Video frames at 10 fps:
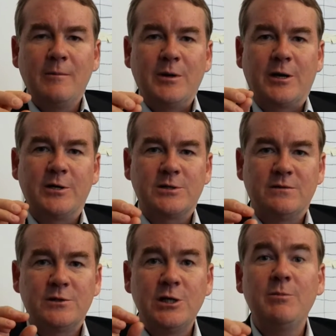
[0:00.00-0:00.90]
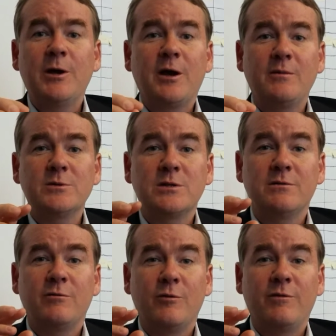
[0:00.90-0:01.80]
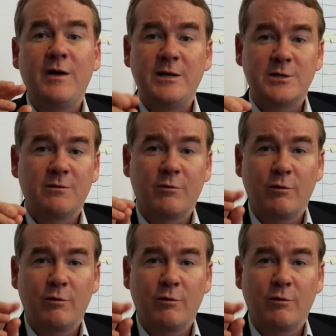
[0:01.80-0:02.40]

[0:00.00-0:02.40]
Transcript: Because if she becomes the face of